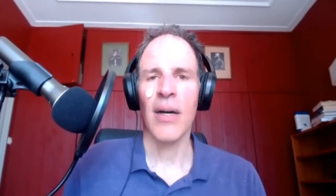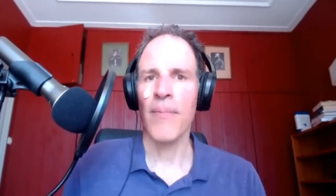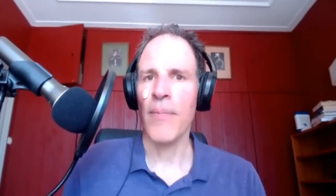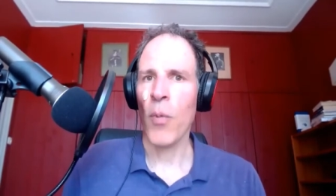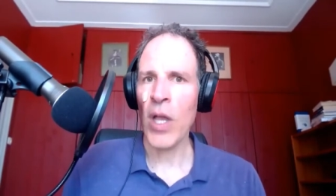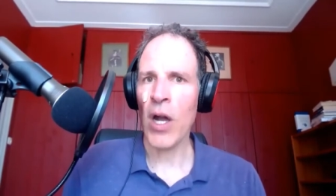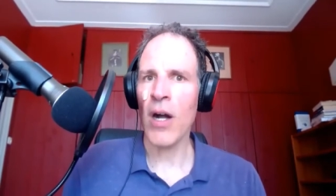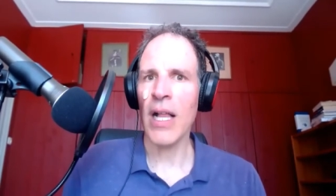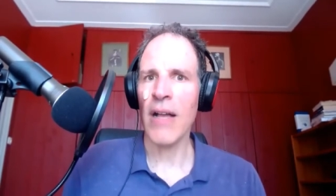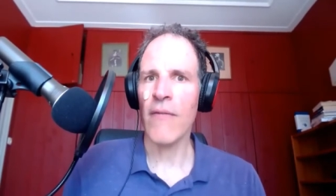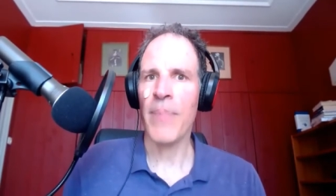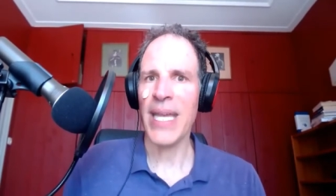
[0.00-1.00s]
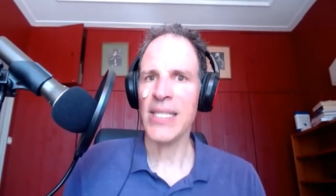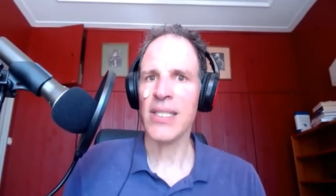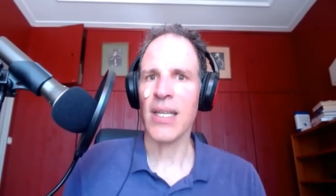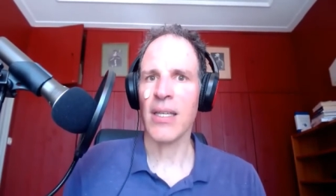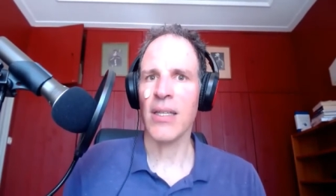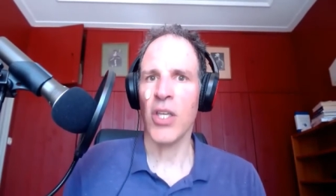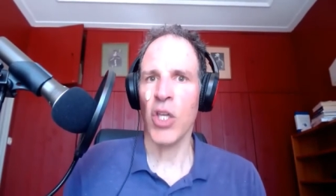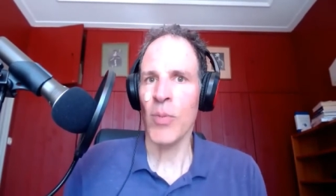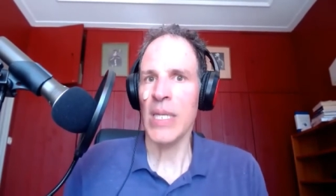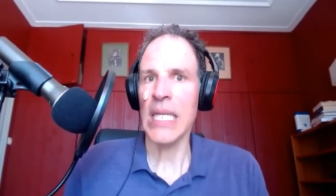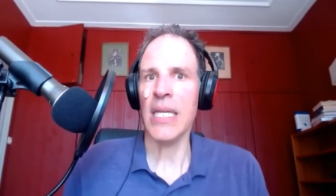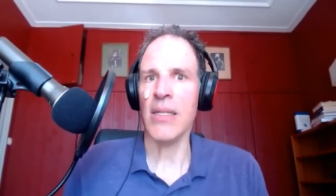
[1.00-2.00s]
we all have basic
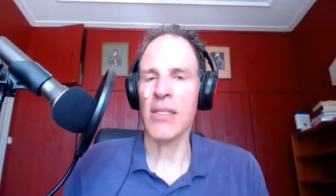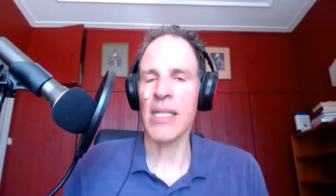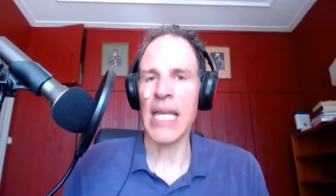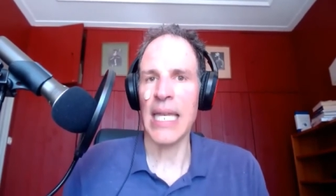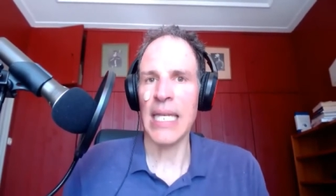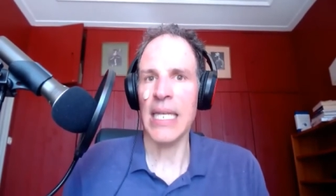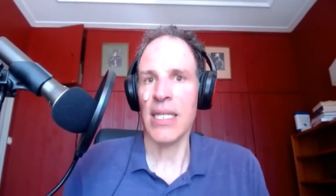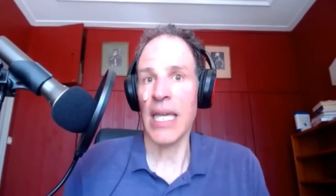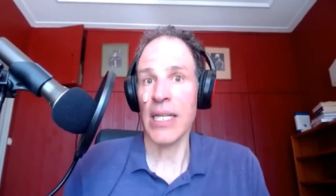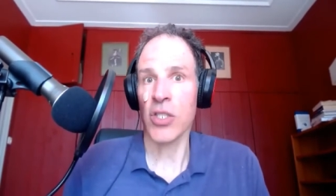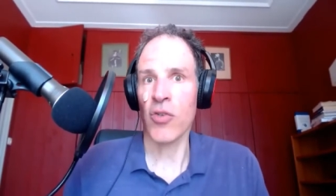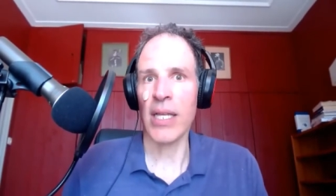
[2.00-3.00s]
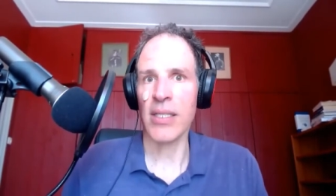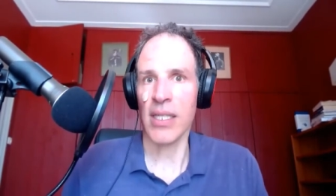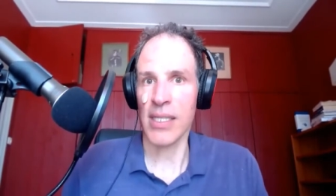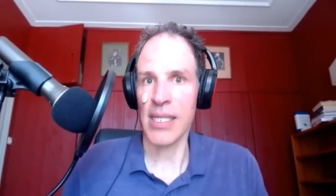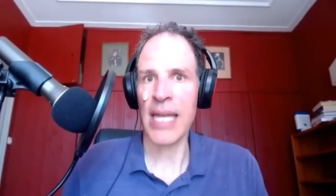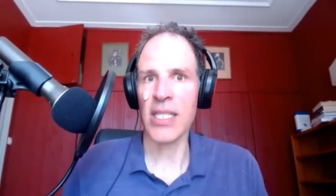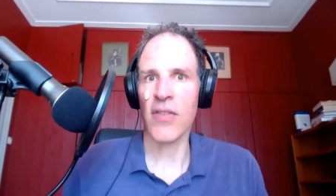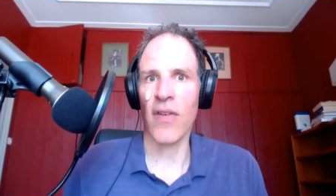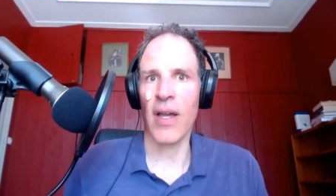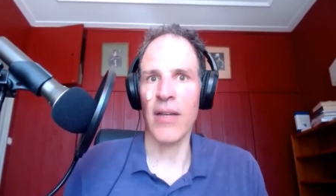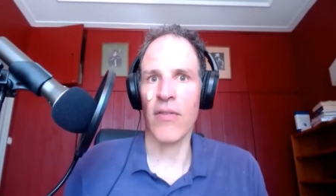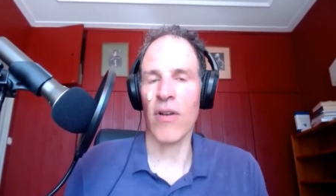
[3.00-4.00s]
human needs that need to get addressed and
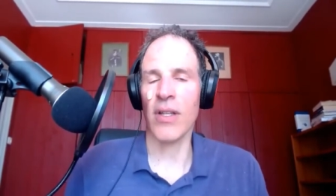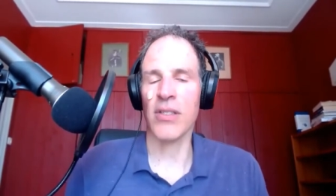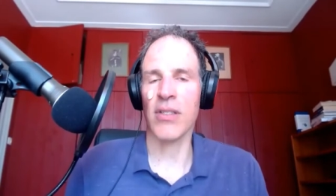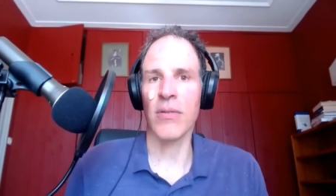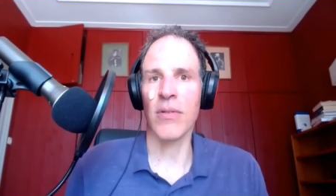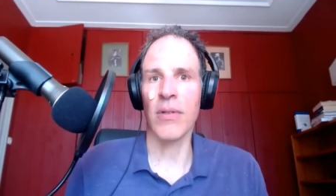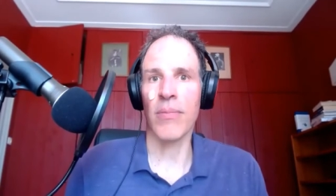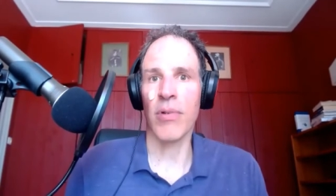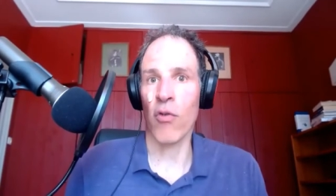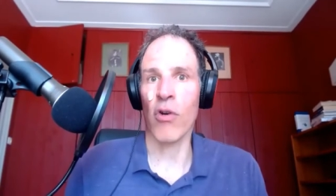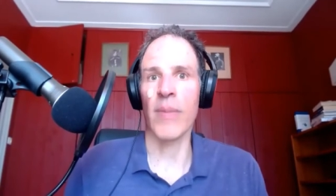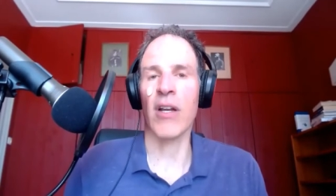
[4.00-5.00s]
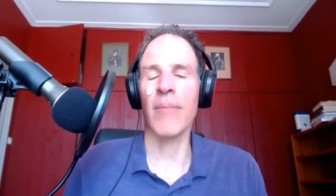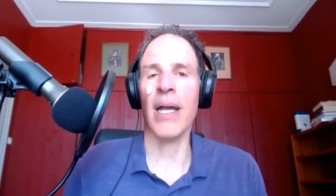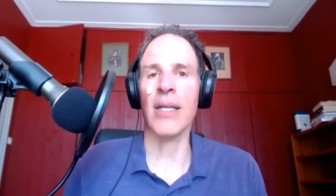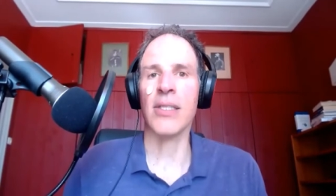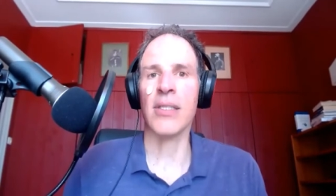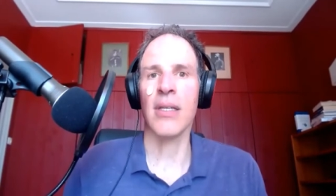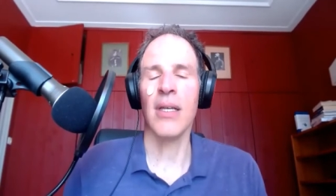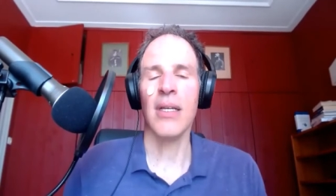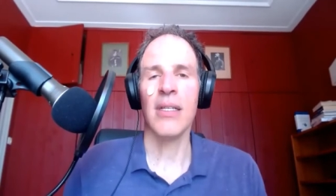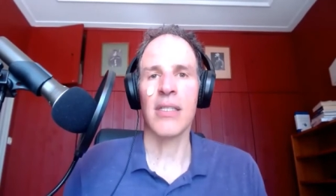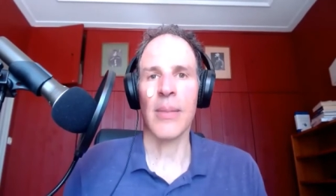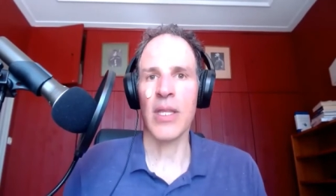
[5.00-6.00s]
satisfied for us to perform at our best
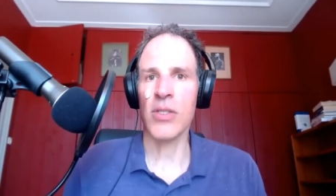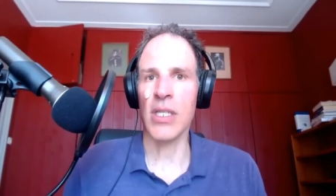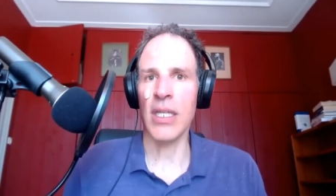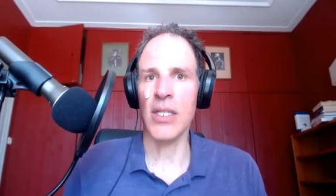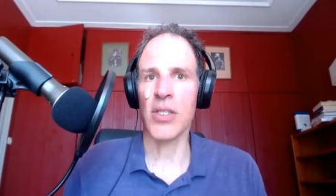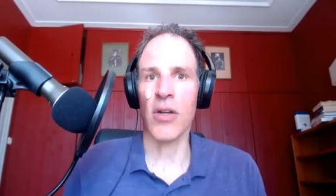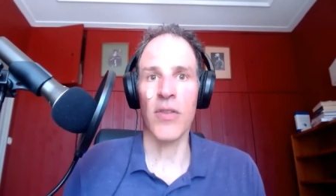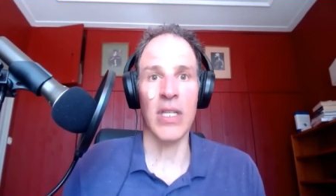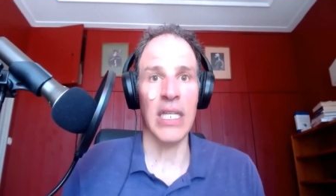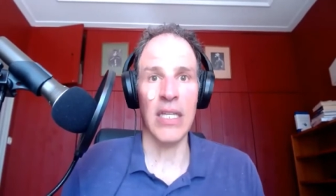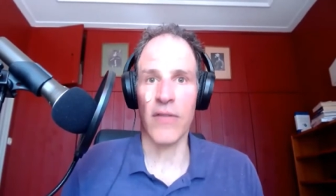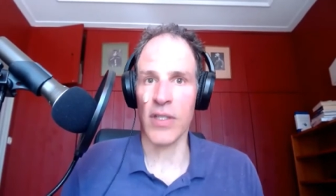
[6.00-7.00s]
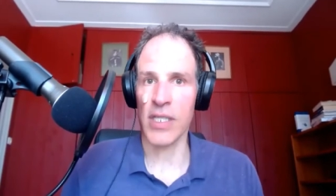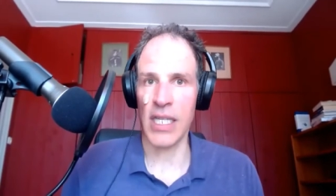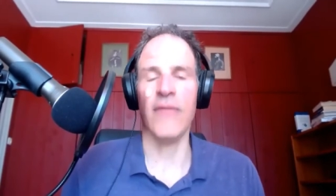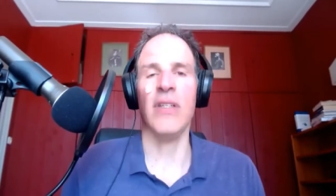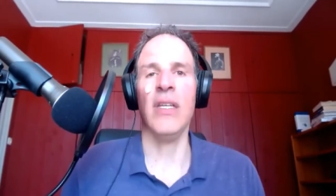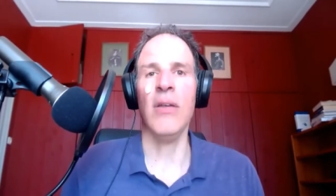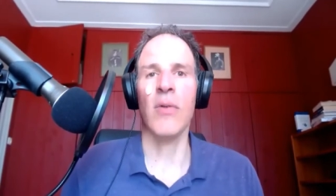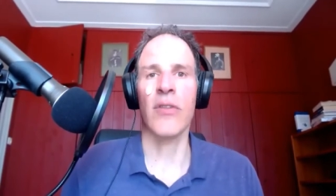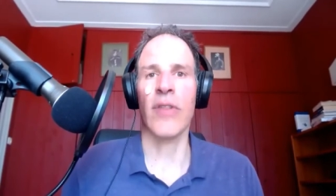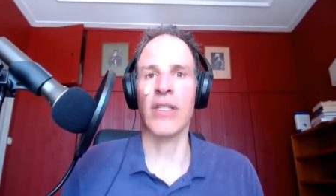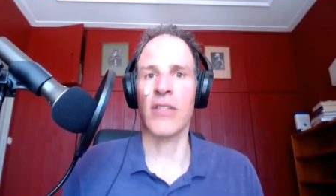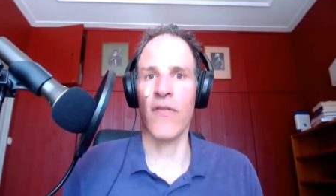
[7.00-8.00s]
some of those needs are the need for safety, whether
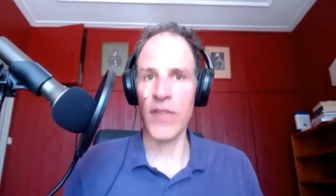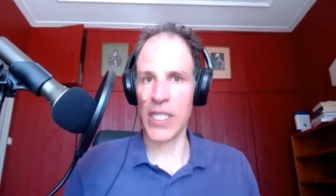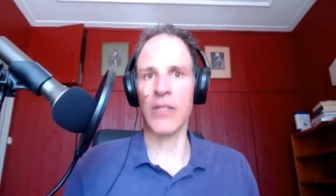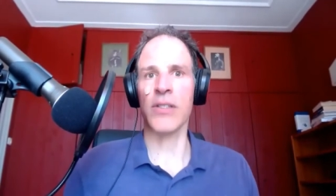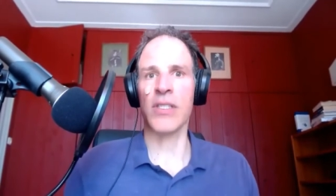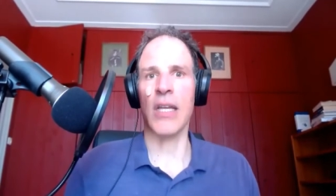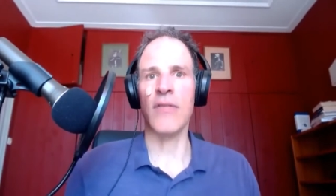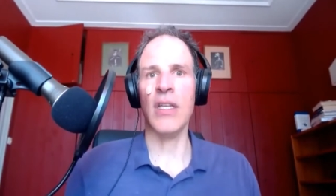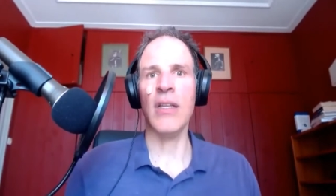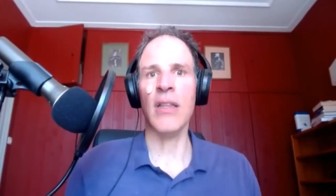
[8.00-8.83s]
that's physical safety,